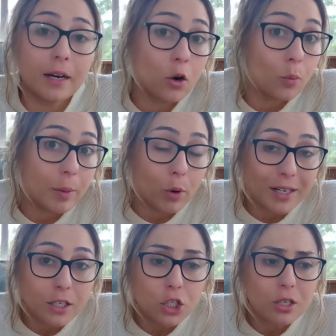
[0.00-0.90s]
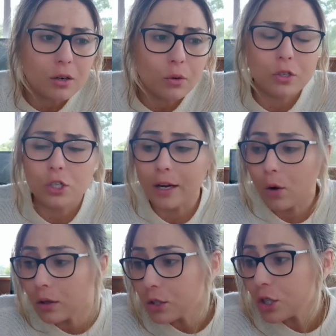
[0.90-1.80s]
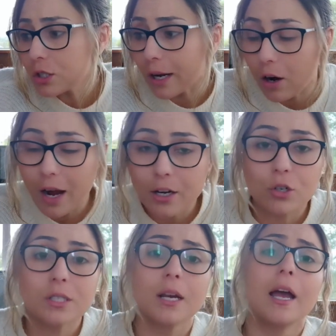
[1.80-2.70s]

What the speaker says: NLP practitioner or a psychologist, psychiatrist,